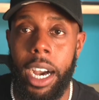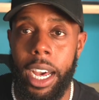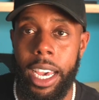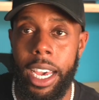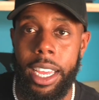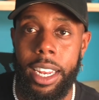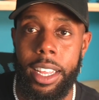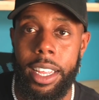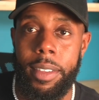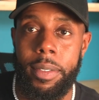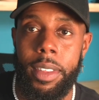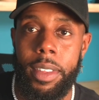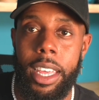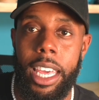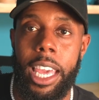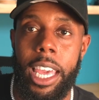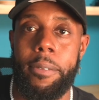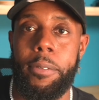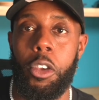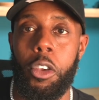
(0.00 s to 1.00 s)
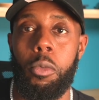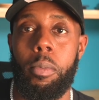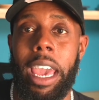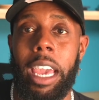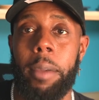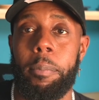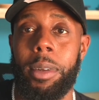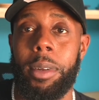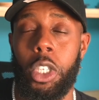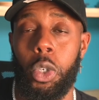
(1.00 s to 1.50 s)
But if you
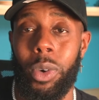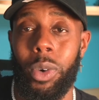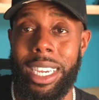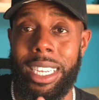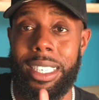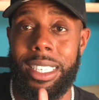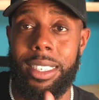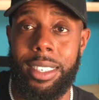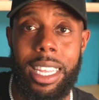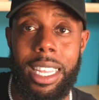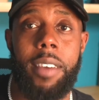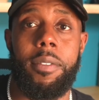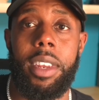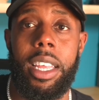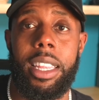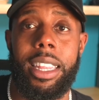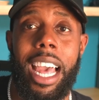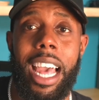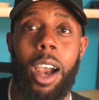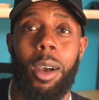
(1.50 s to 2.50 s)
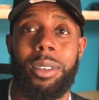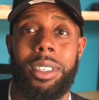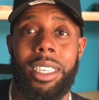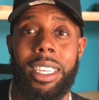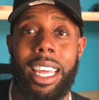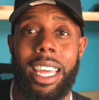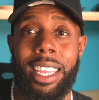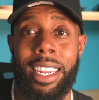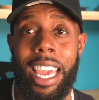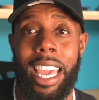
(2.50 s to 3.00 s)
make between
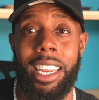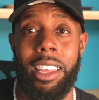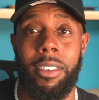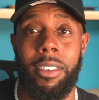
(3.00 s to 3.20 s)
70,000 and